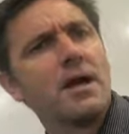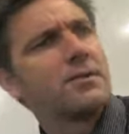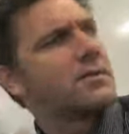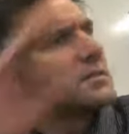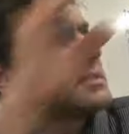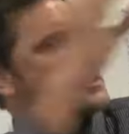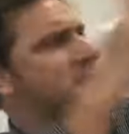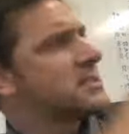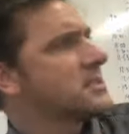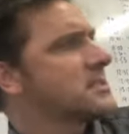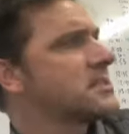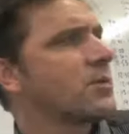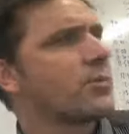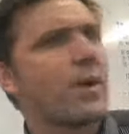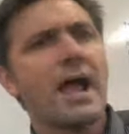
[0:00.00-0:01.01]
the
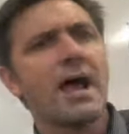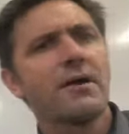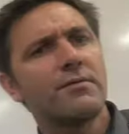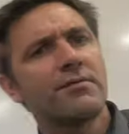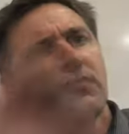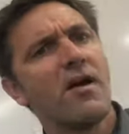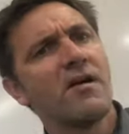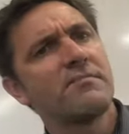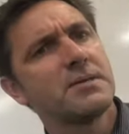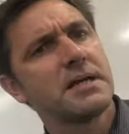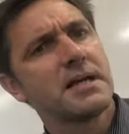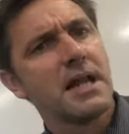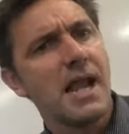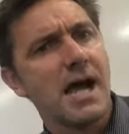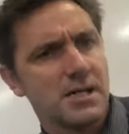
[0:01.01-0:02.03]
distance around 5B
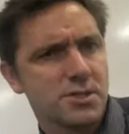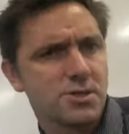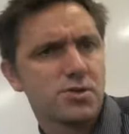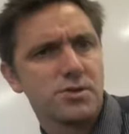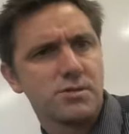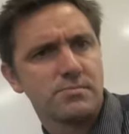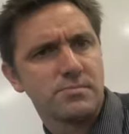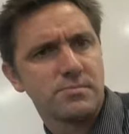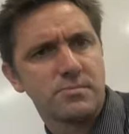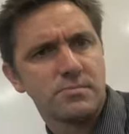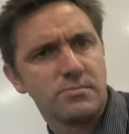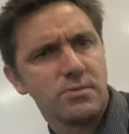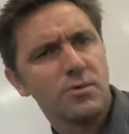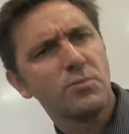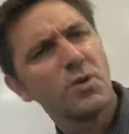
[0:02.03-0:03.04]
classroom?
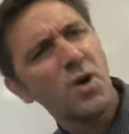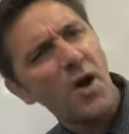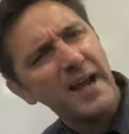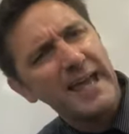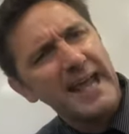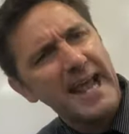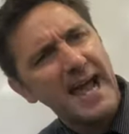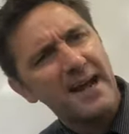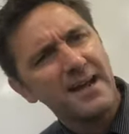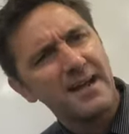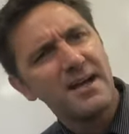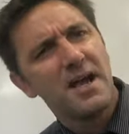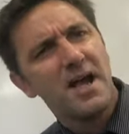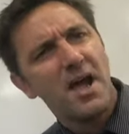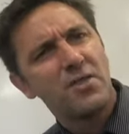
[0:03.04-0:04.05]
Would I get out
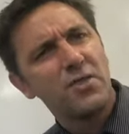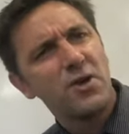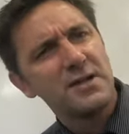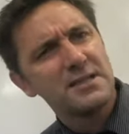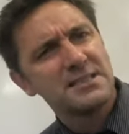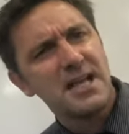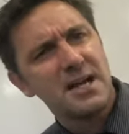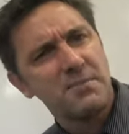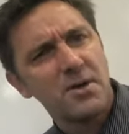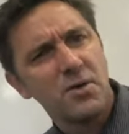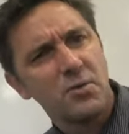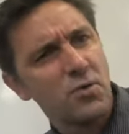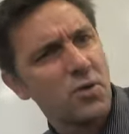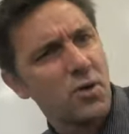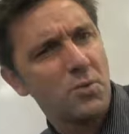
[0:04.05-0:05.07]
a 30 centimetre
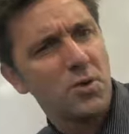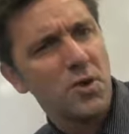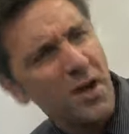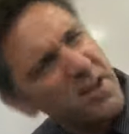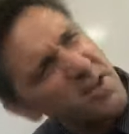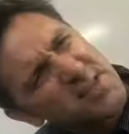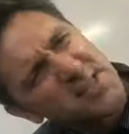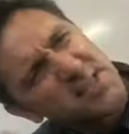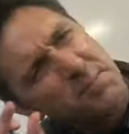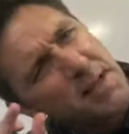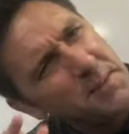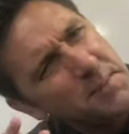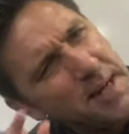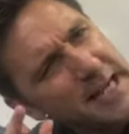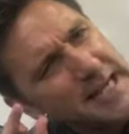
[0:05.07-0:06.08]
ruler? Would I use the
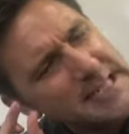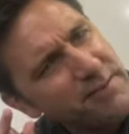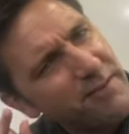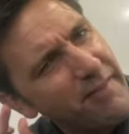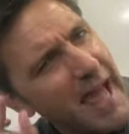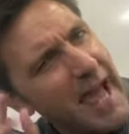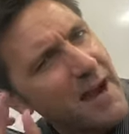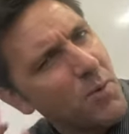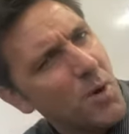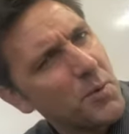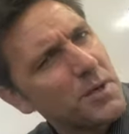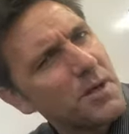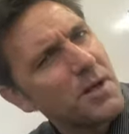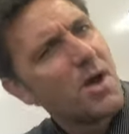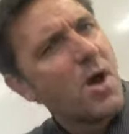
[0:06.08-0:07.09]
millimetres for that? What
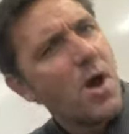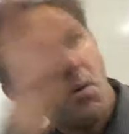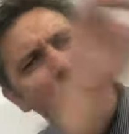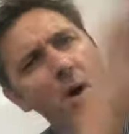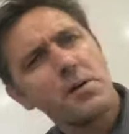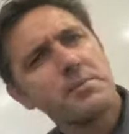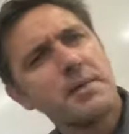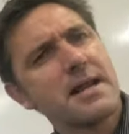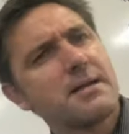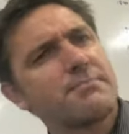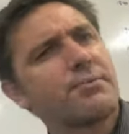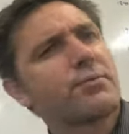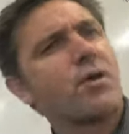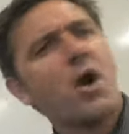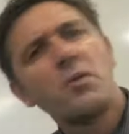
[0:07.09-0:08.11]
would be an
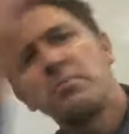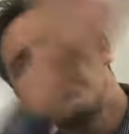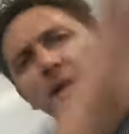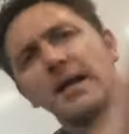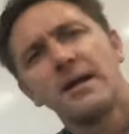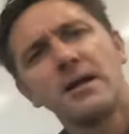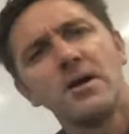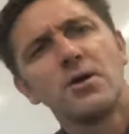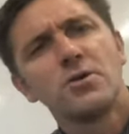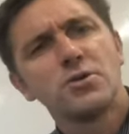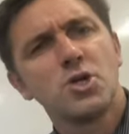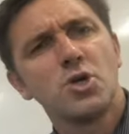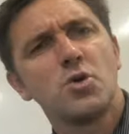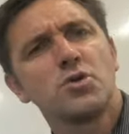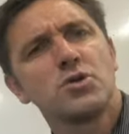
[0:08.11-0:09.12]
appropriate
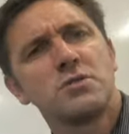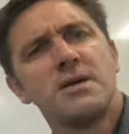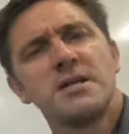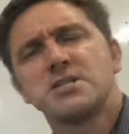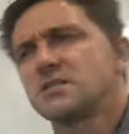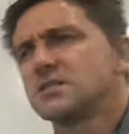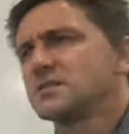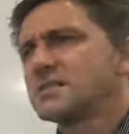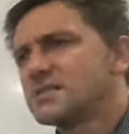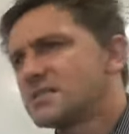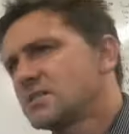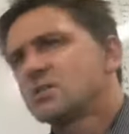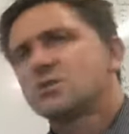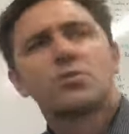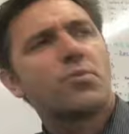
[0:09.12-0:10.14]
tool to measure the
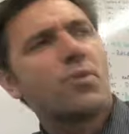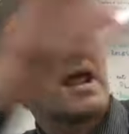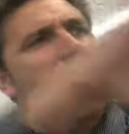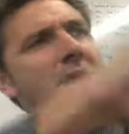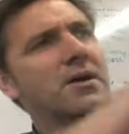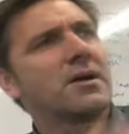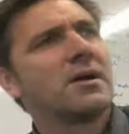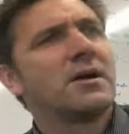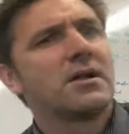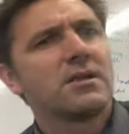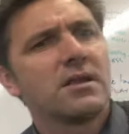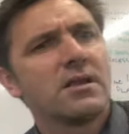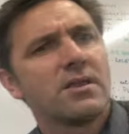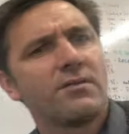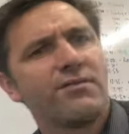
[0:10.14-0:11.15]
distance around
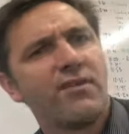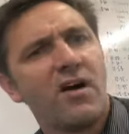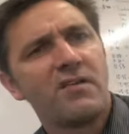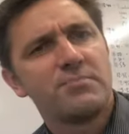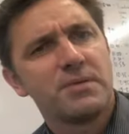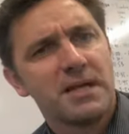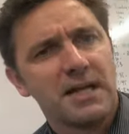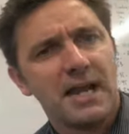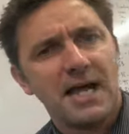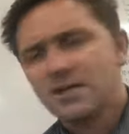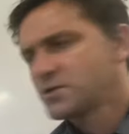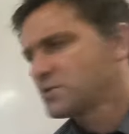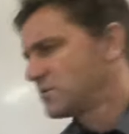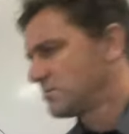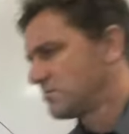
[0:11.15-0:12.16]
the 5B
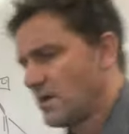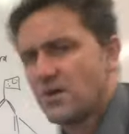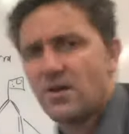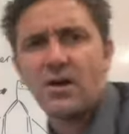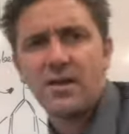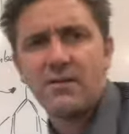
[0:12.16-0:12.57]
classroom? I'll